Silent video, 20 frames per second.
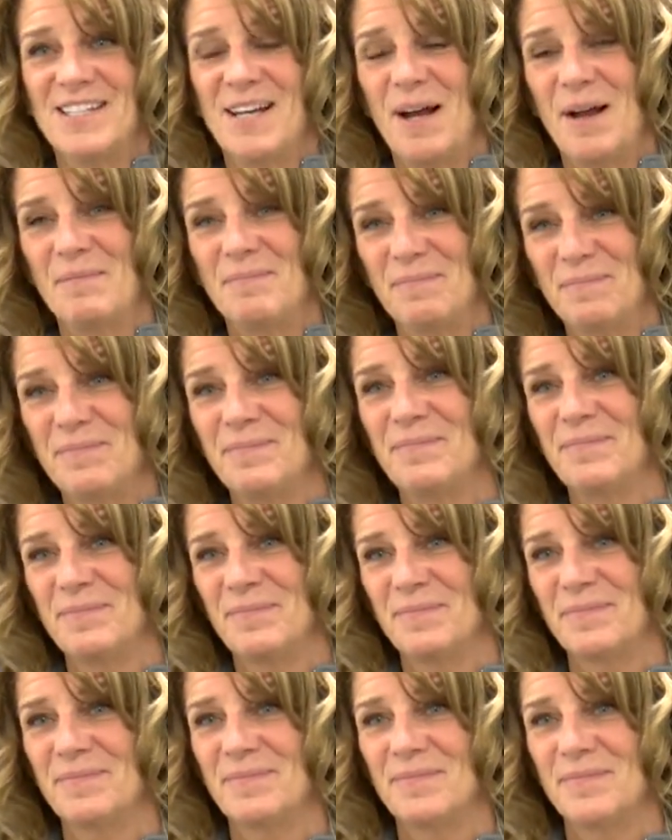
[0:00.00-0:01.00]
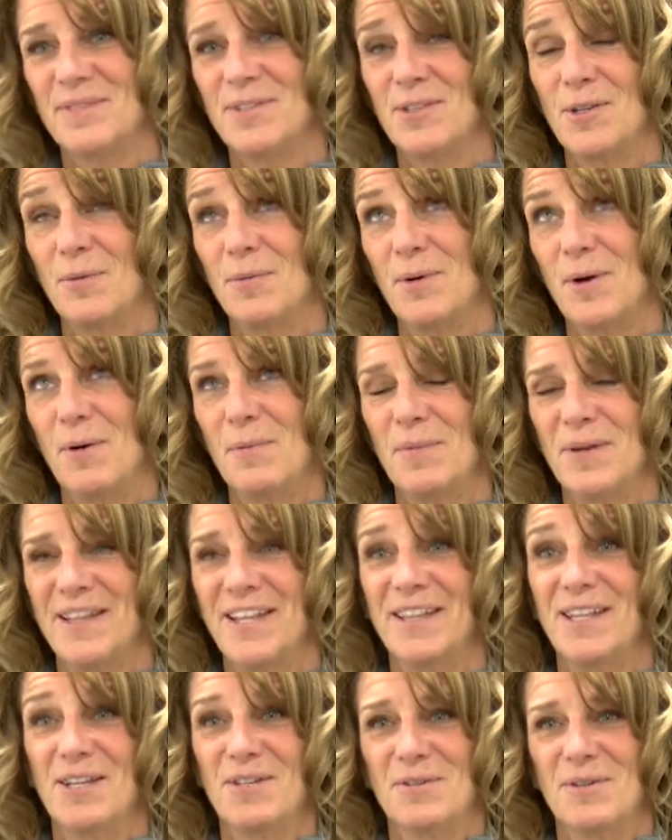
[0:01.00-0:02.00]
time. So we're hoping
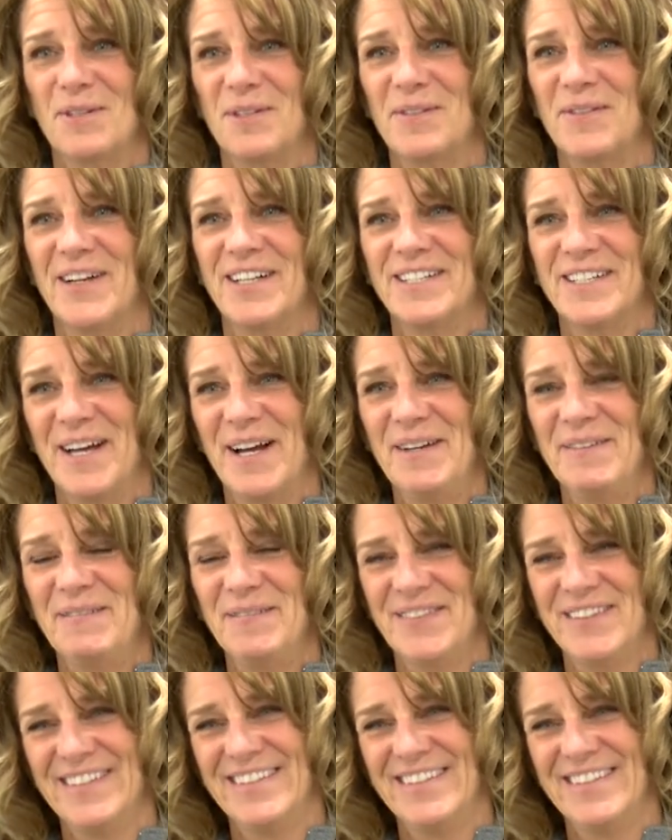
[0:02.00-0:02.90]
that they do it at the right time.